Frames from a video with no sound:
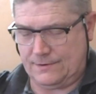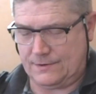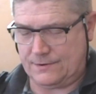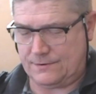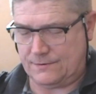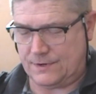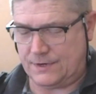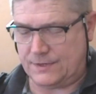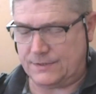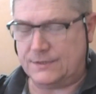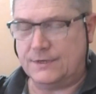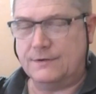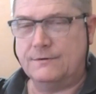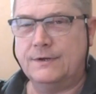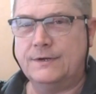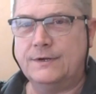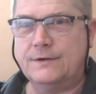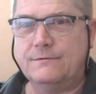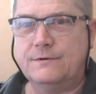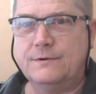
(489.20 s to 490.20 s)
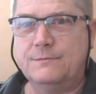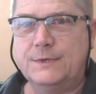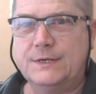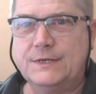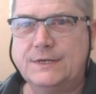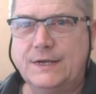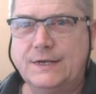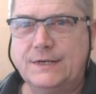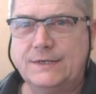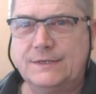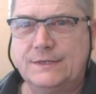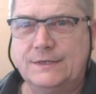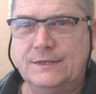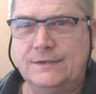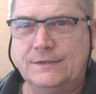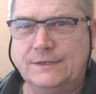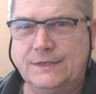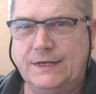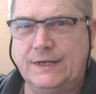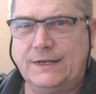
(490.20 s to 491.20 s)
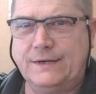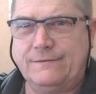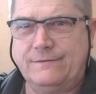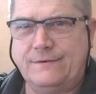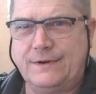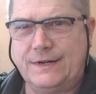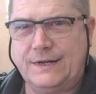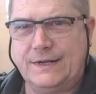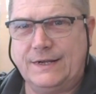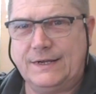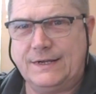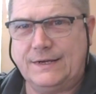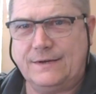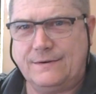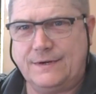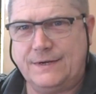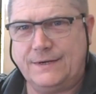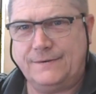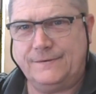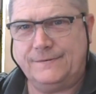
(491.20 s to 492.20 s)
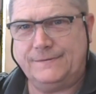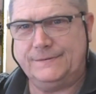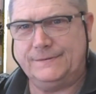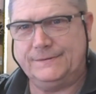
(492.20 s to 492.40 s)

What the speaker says: Christ, no wonder women take so long getting ready to go out.